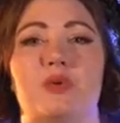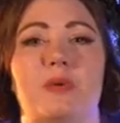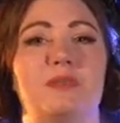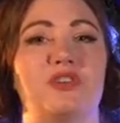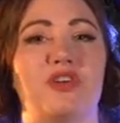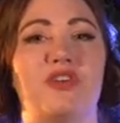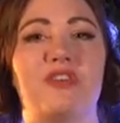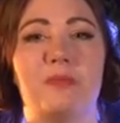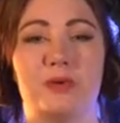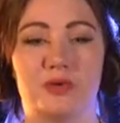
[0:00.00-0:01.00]
to observe
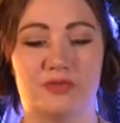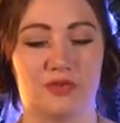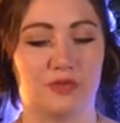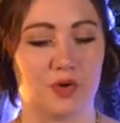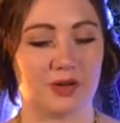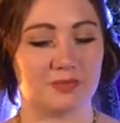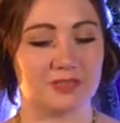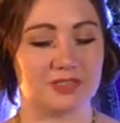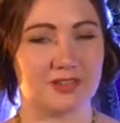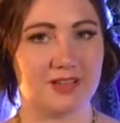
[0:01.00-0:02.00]
beautiful
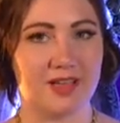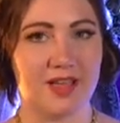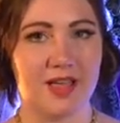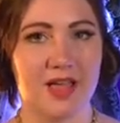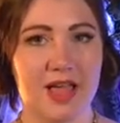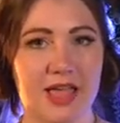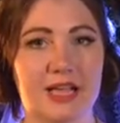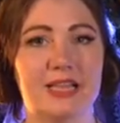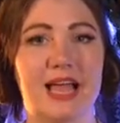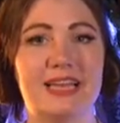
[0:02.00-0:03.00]
forms.
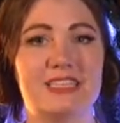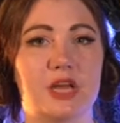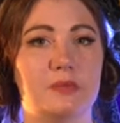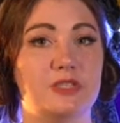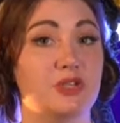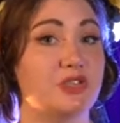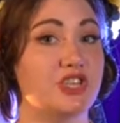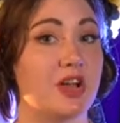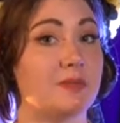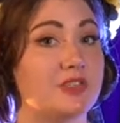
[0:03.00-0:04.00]
Kaleidoscopes use
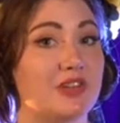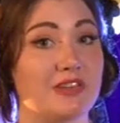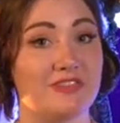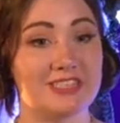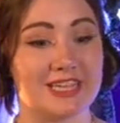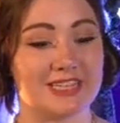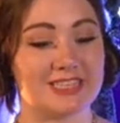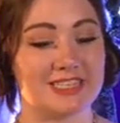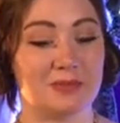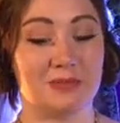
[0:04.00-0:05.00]
geometry and
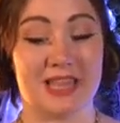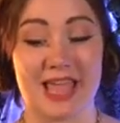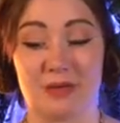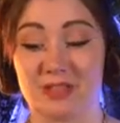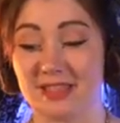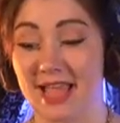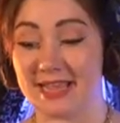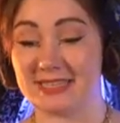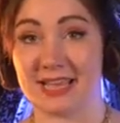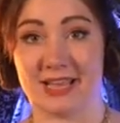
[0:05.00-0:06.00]
physics to play with
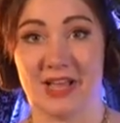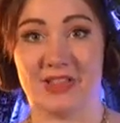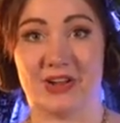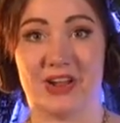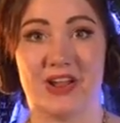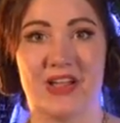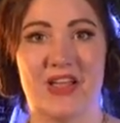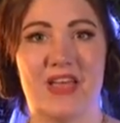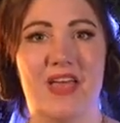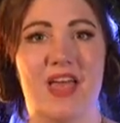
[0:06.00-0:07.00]
light and color.
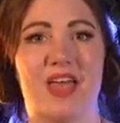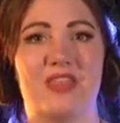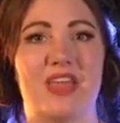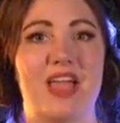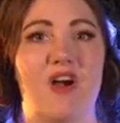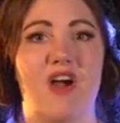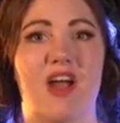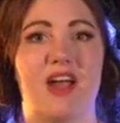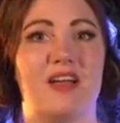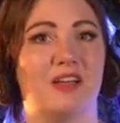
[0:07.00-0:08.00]
They are